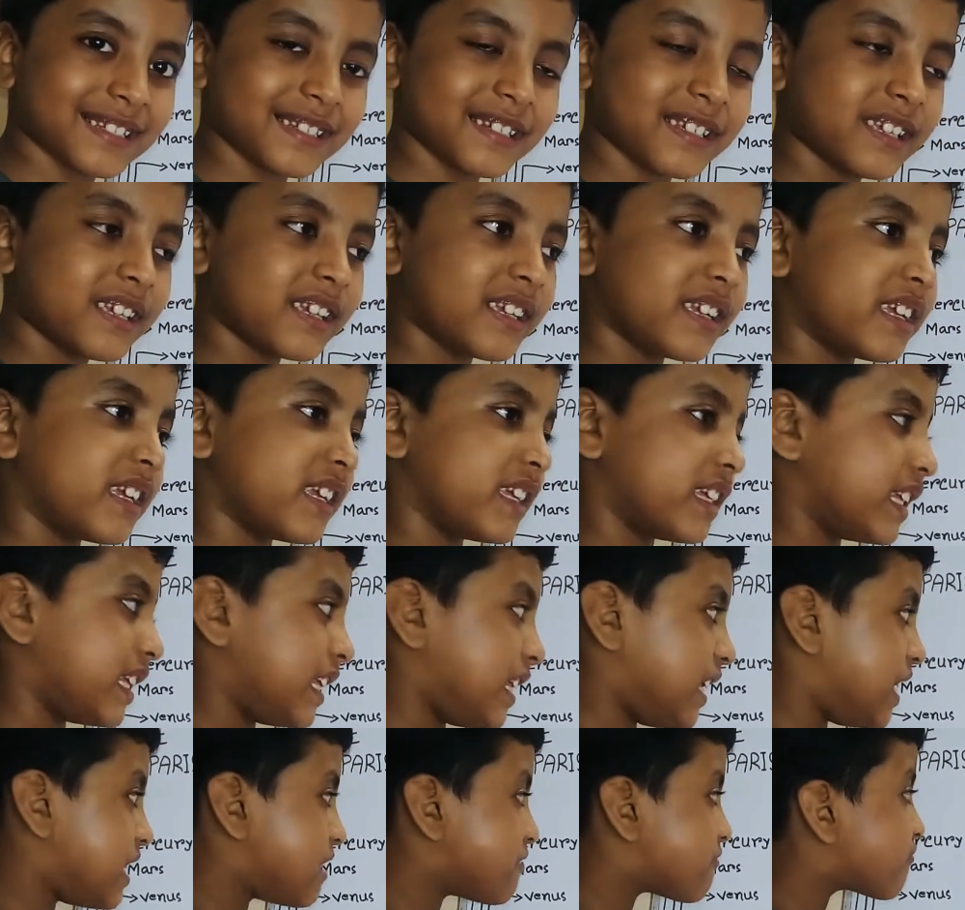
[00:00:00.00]

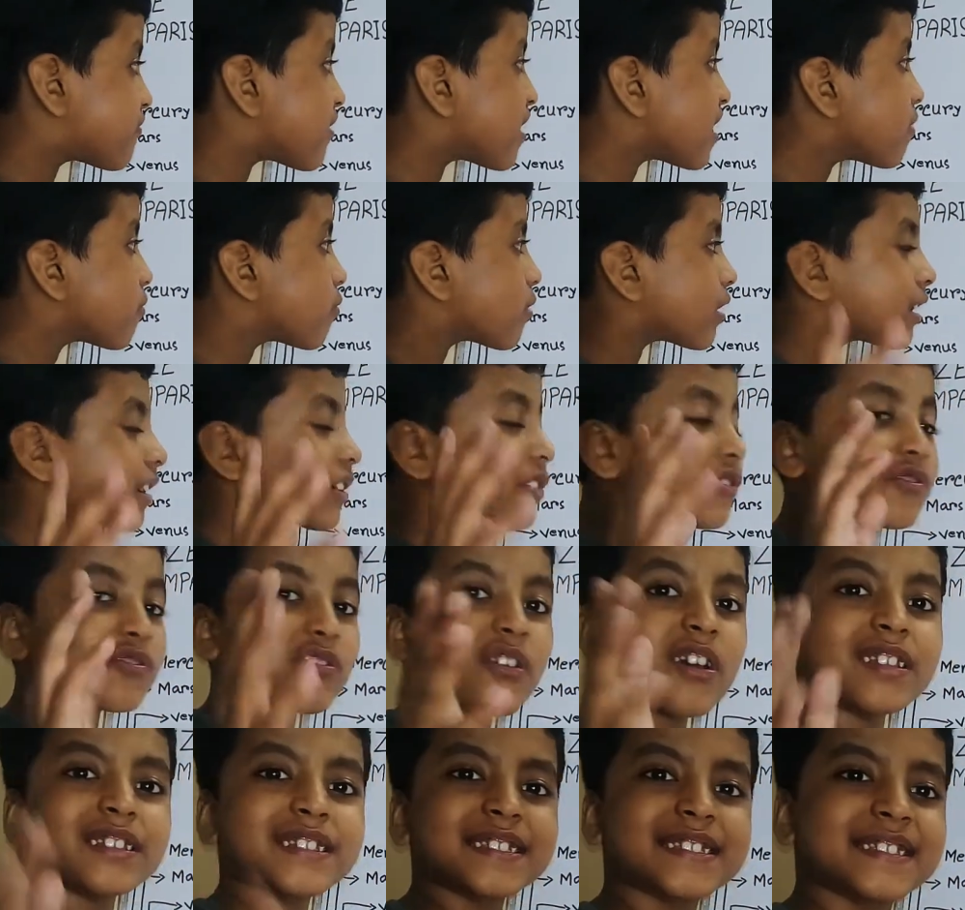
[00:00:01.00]
if I want to
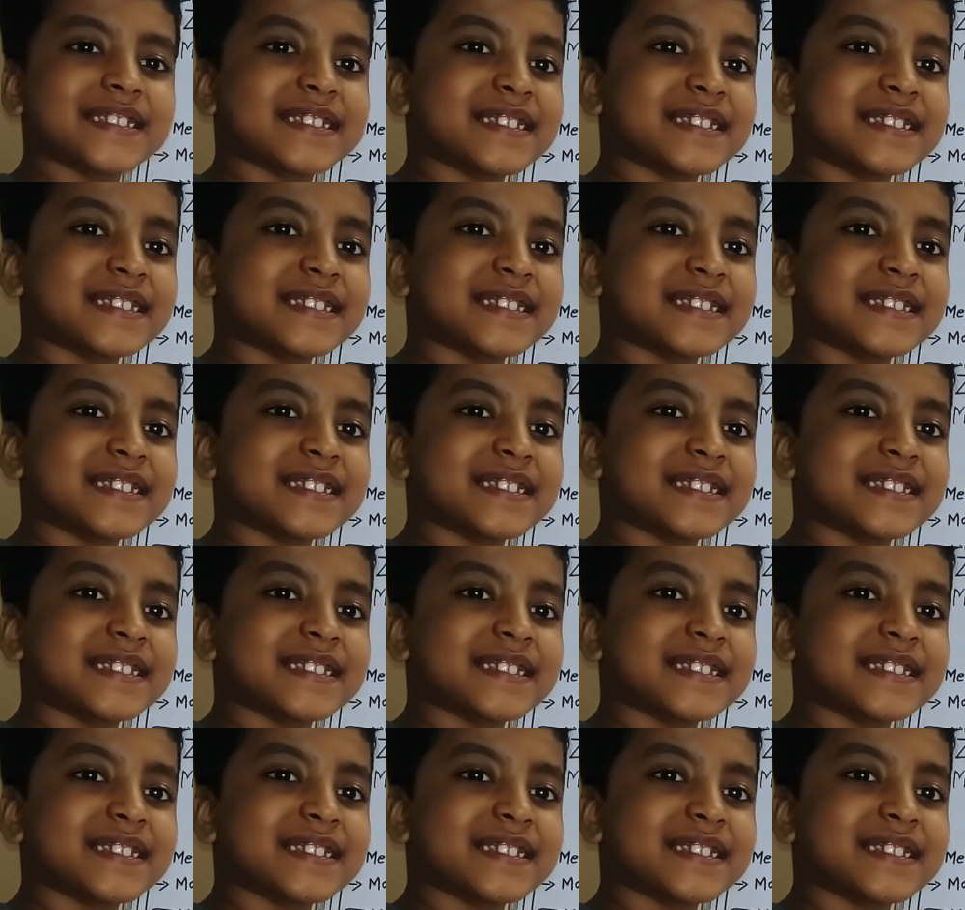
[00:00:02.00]
draw the